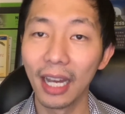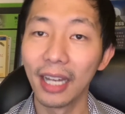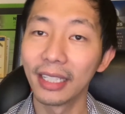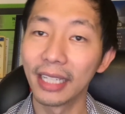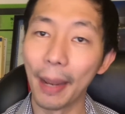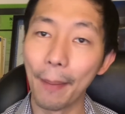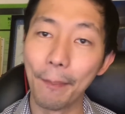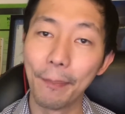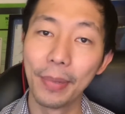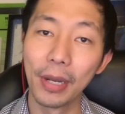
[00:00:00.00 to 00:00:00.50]

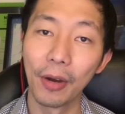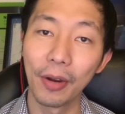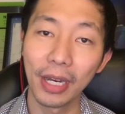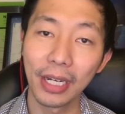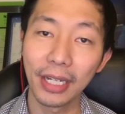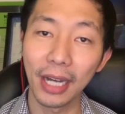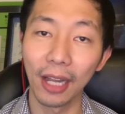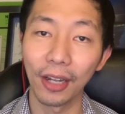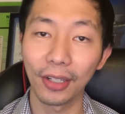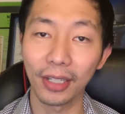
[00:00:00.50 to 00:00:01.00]
that
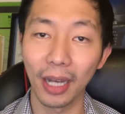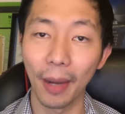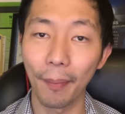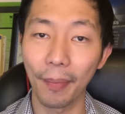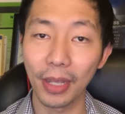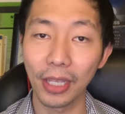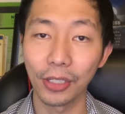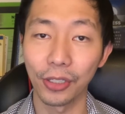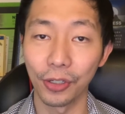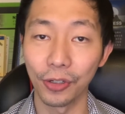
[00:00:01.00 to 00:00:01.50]
billion-dollar
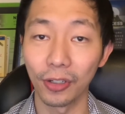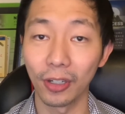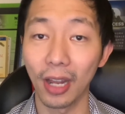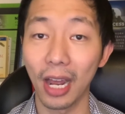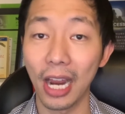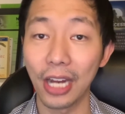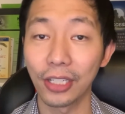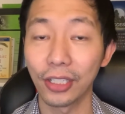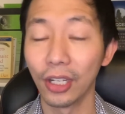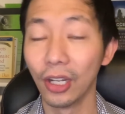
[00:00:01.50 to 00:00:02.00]
companies
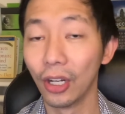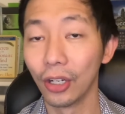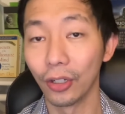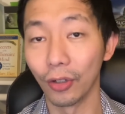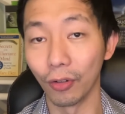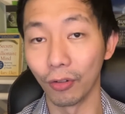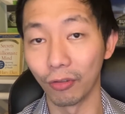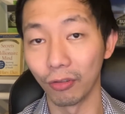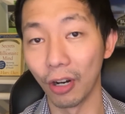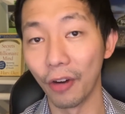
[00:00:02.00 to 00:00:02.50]
utilize to
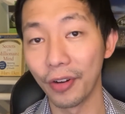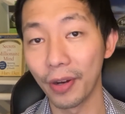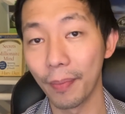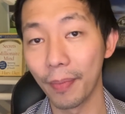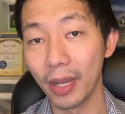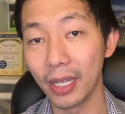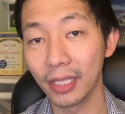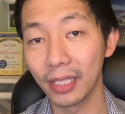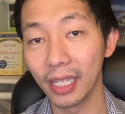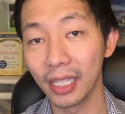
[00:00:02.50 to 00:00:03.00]
grow their
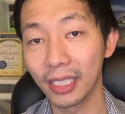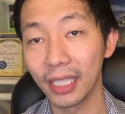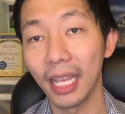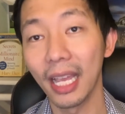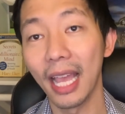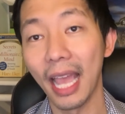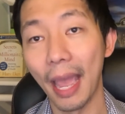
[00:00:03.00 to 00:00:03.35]
business